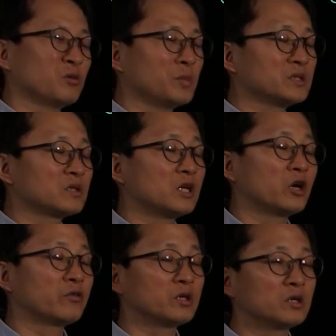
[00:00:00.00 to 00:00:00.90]
basically
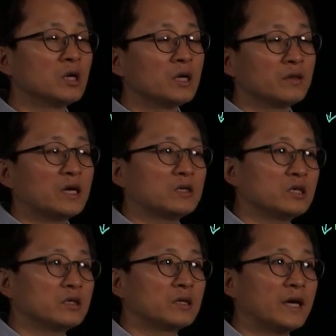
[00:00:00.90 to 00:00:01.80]
until
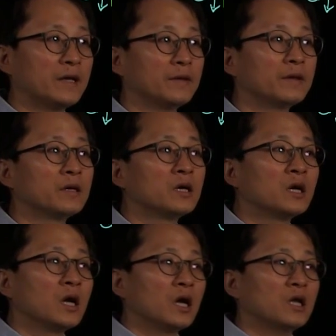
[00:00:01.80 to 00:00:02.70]
1910.
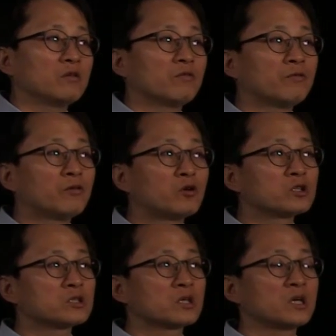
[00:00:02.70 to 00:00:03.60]
And the
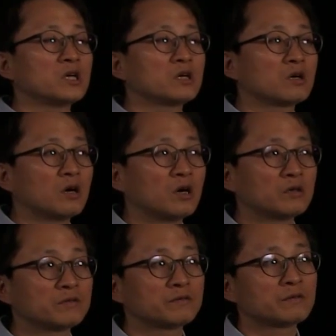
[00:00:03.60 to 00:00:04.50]
4th king
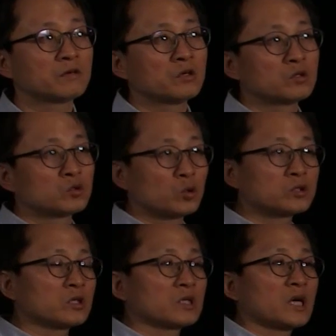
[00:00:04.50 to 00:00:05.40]
of
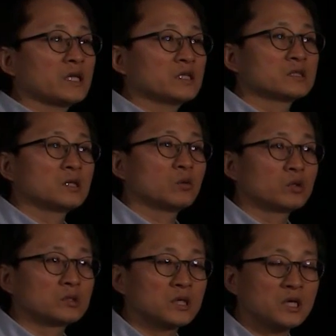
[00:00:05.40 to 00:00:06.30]
Joseon dynasty
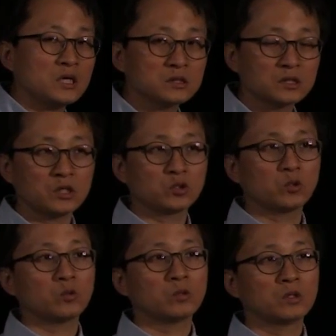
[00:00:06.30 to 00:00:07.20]
was King
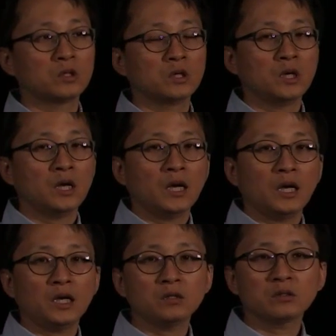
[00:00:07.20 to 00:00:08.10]
Sejong.
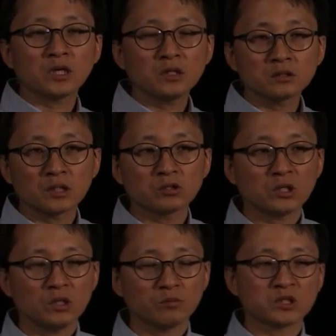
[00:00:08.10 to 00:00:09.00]
And King Sejong
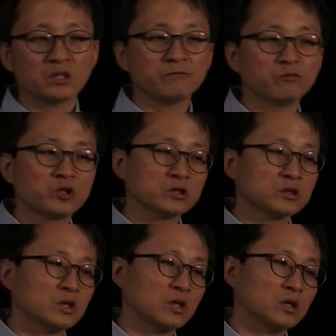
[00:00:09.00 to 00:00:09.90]
himself
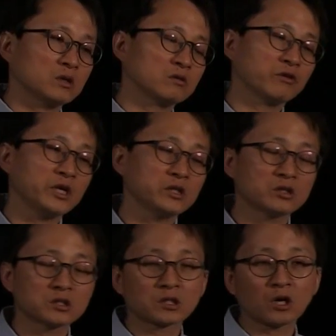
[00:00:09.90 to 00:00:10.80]
was a great
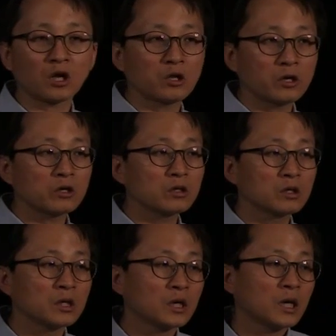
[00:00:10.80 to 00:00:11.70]
scholar.
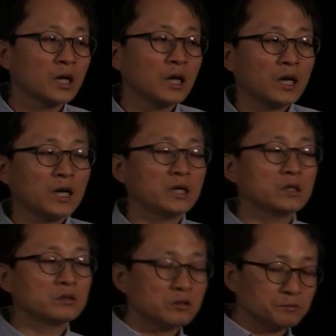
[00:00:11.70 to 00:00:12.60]

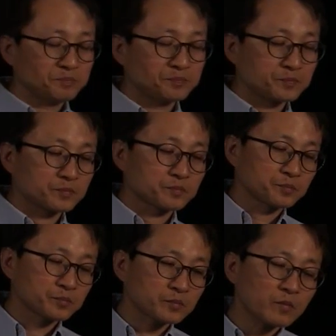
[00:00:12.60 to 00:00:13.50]
And
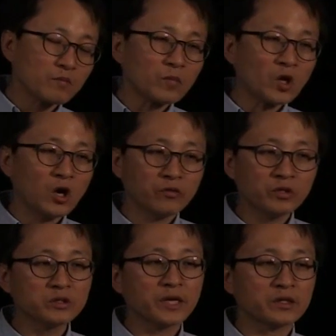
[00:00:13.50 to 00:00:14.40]

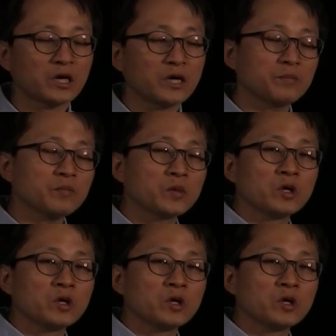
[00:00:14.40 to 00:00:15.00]
until that time,